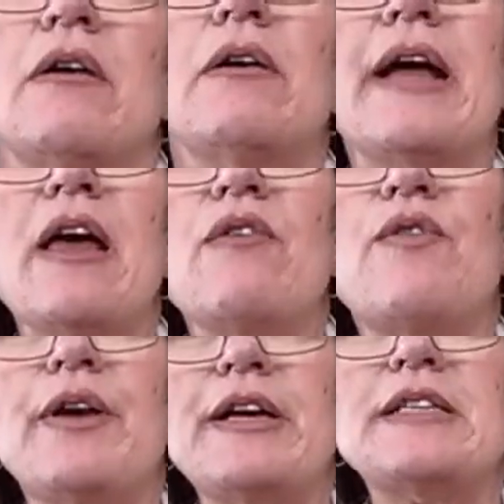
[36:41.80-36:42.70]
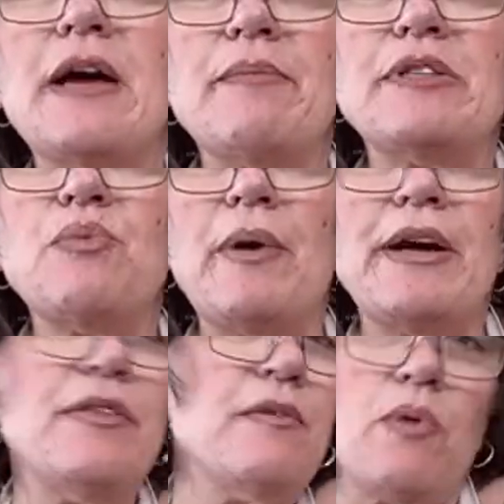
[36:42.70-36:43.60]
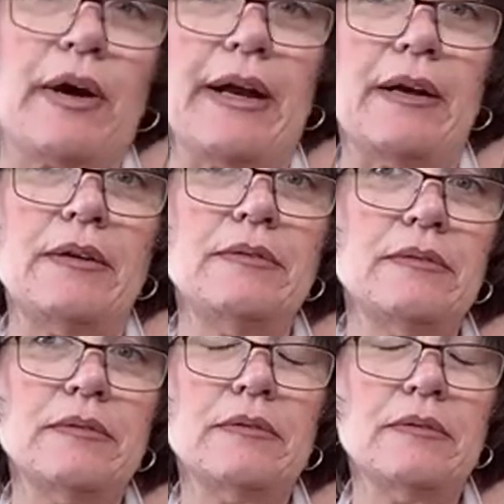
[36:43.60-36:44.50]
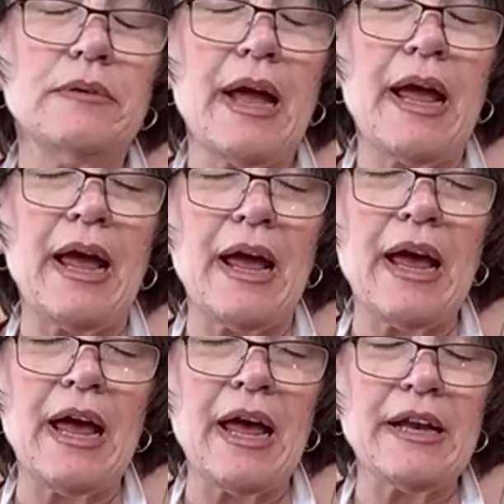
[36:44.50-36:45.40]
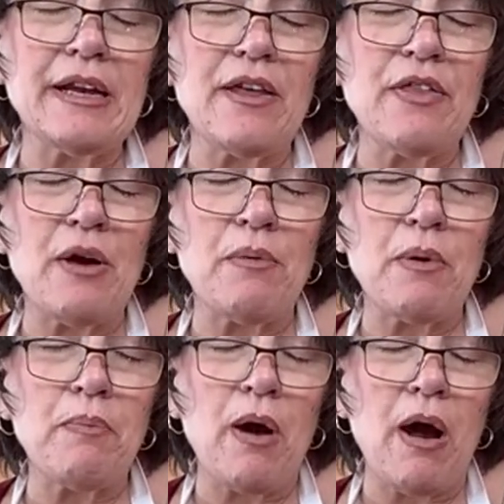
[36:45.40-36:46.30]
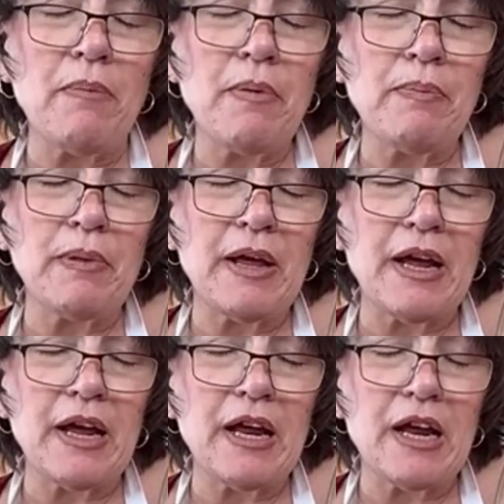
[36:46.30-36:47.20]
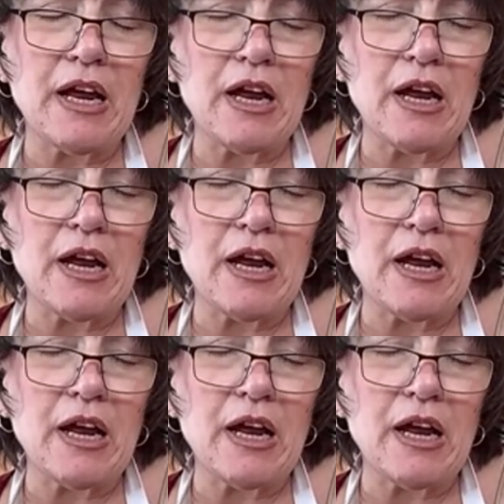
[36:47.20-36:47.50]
oh, California time was 1 in the morning. And there were probably